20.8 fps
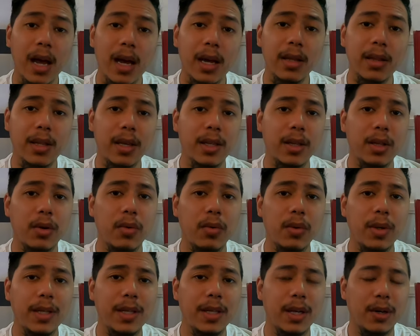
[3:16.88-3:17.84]
I think the
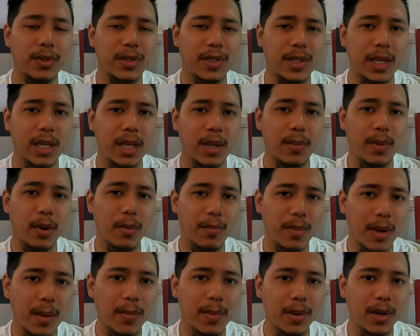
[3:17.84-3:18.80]
only downside about
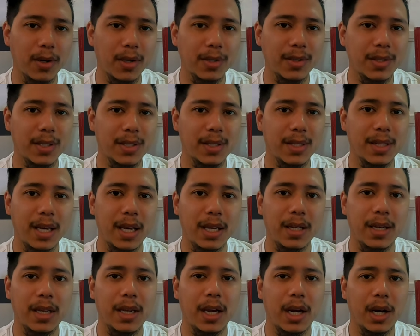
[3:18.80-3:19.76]
papillons is
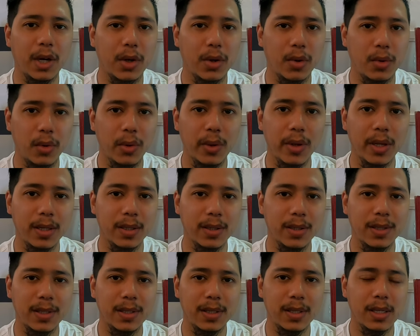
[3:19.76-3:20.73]
that they are
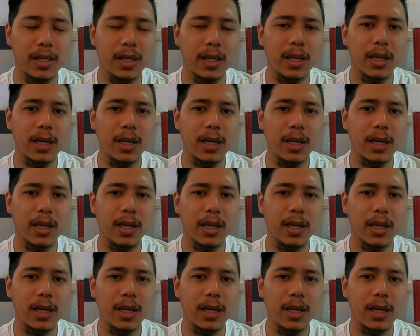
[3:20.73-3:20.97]
garrulous.